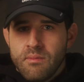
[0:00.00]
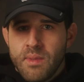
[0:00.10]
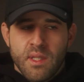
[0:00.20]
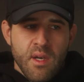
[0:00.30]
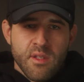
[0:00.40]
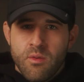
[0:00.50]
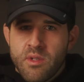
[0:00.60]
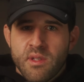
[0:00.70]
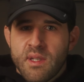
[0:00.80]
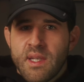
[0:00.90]
Because you were
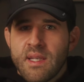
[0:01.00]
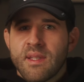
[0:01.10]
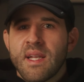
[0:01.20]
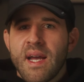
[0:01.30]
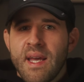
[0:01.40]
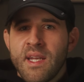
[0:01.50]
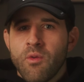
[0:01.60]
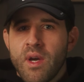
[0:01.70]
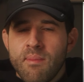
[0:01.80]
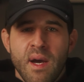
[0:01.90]
just gonna get denied
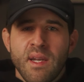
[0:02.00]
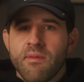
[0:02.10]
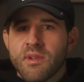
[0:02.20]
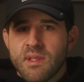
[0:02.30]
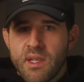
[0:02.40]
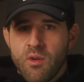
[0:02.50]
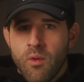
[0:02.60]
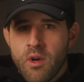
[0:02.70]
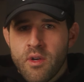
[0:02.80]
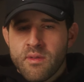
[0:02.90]
anyway by never saying a
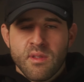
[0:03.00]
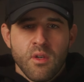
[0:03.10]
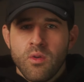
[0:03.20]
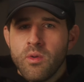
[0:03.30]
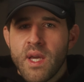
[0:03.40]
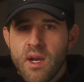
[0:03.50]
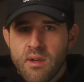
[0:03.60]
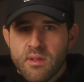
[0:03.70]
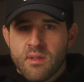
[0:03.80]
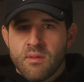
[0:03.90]
word, so who
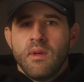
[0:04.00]
cares?